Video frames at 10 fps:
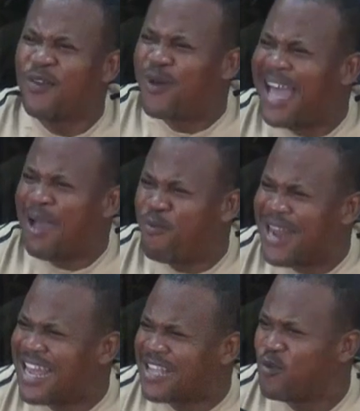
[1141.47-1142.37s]
will happen at
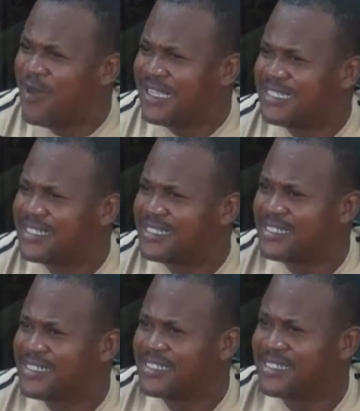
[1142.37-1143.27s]
that moment?
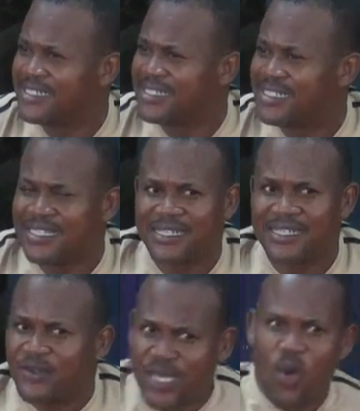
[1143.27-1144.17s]
You
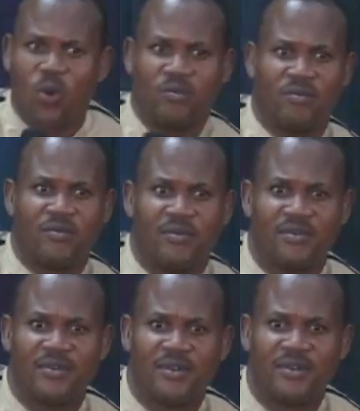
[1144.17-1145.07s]
say, No.
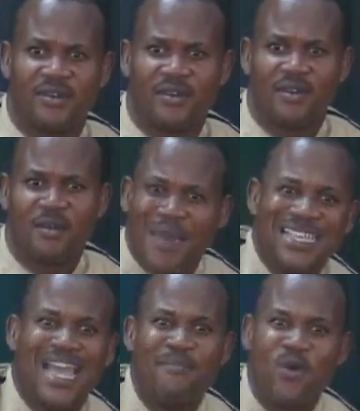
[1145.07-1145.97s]

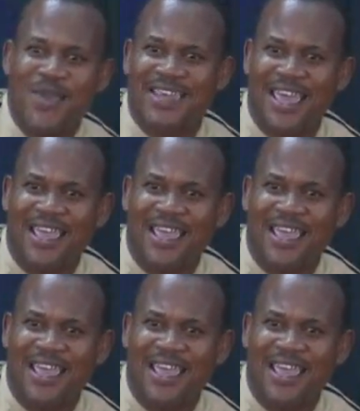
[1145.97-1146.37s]
Benjamin will say,